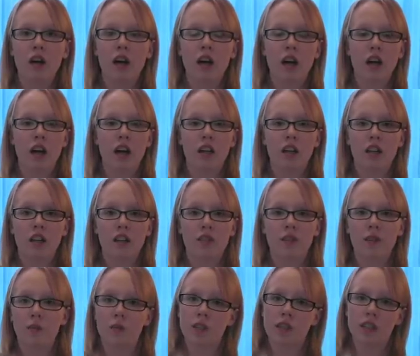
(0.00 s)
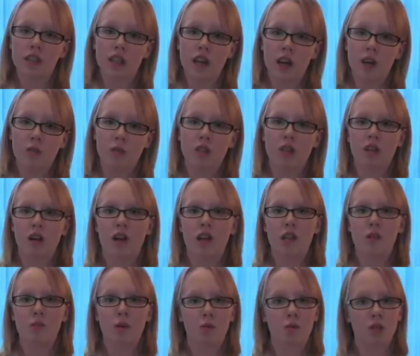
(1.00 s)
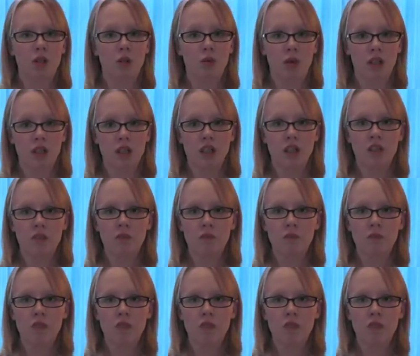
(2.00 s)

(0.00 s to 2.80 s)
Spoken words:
and even when the stain was gone, the memory wasn't.